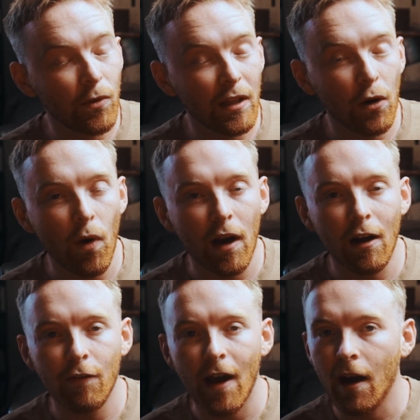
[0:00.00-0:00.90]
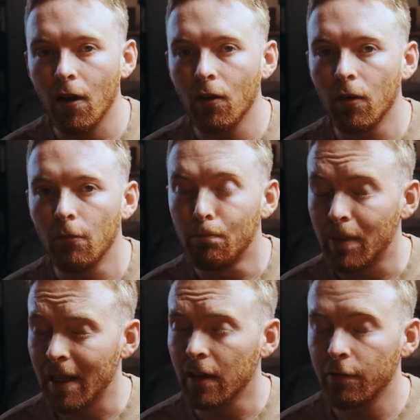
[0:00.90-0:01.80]
really aware of how
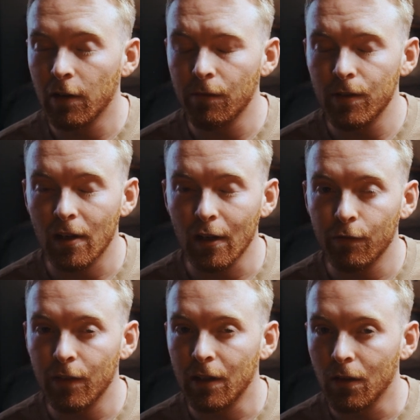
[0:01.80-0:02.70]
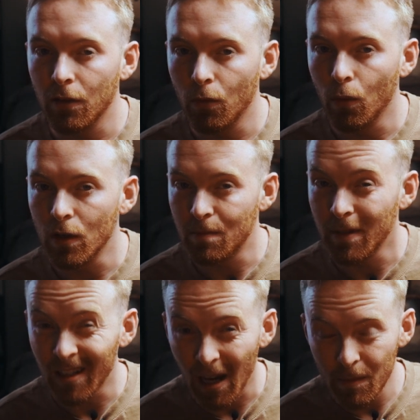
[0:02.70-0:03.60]
big film photography was
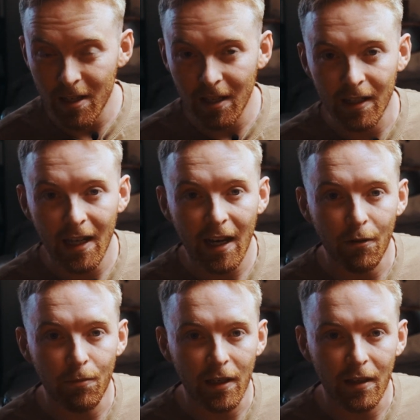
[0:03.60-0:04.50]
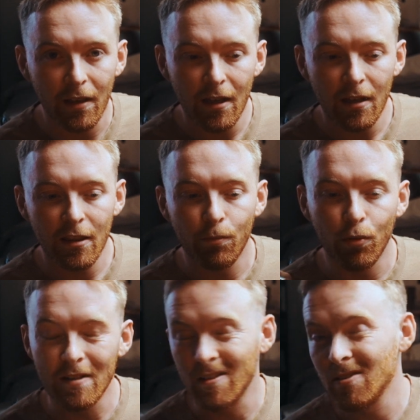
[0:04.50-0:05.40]
becoming and how big the
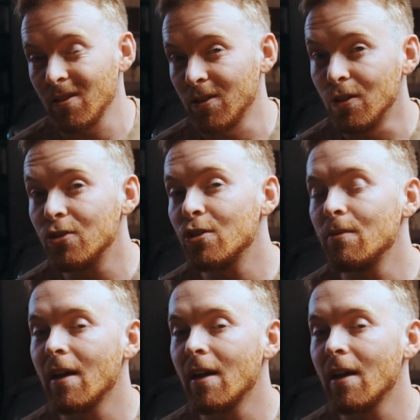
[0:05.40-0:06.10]
presence on YouTube